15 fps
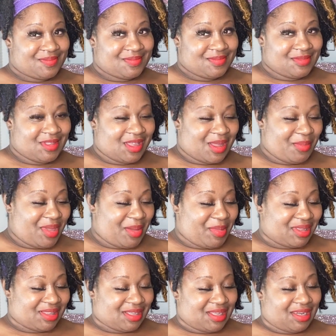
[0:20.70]
Look, I'm
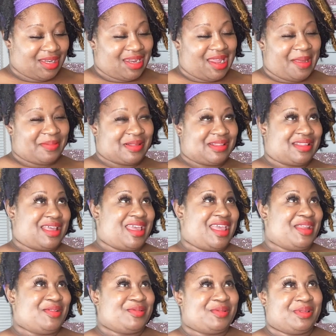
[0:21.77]
about to collapse because I
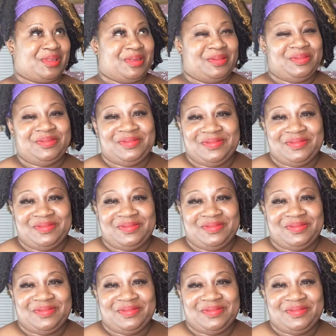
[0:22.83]
had to sleep.